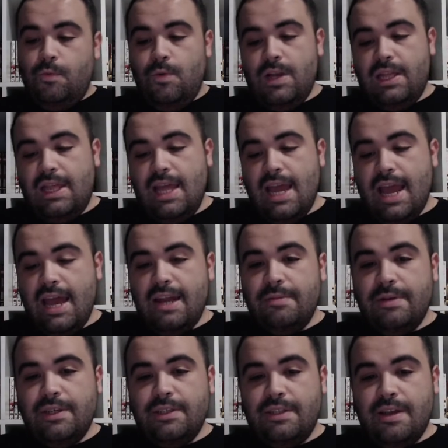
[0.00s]
with the
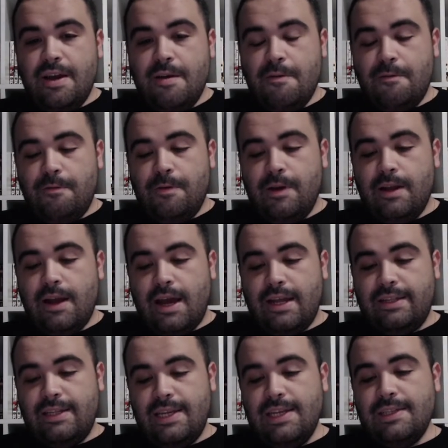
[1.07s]
anime stuff, I
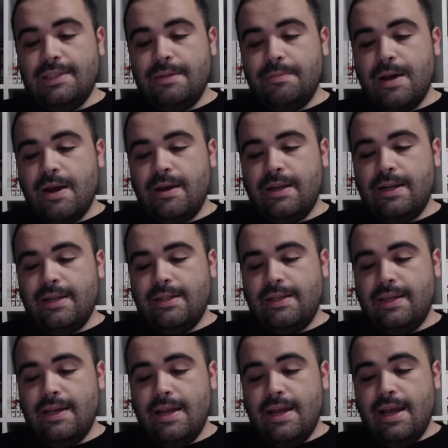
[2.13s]
teased about it,